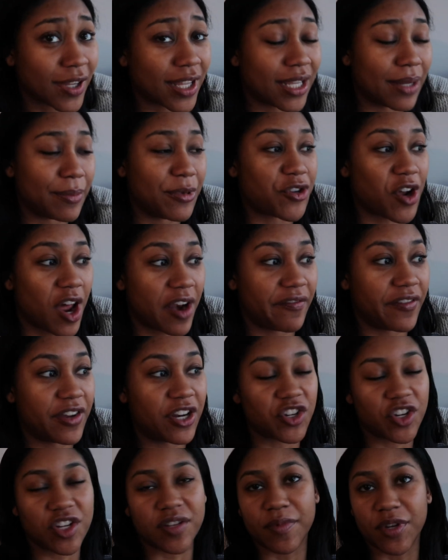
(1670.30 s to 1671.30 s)
let me try to
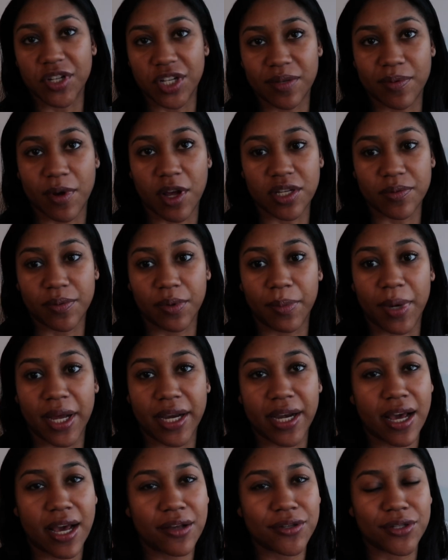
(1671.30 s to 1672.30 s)
finish as much as possible by
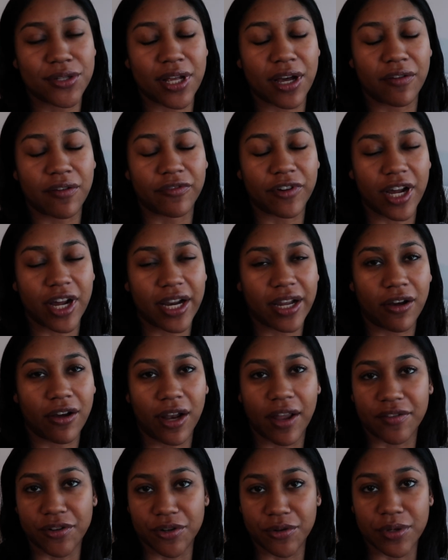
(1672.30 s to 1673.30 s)
now so that on Friday all
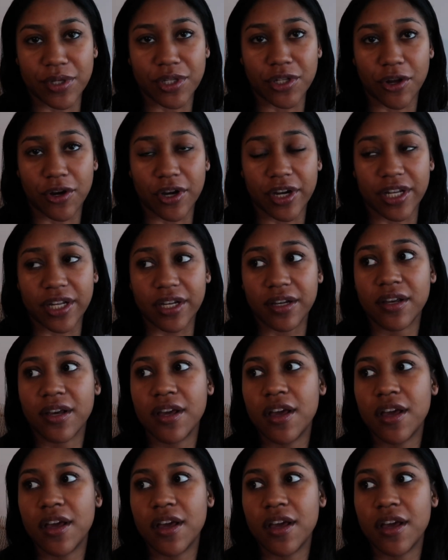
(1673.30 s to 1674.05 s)
I have to do is turn it in.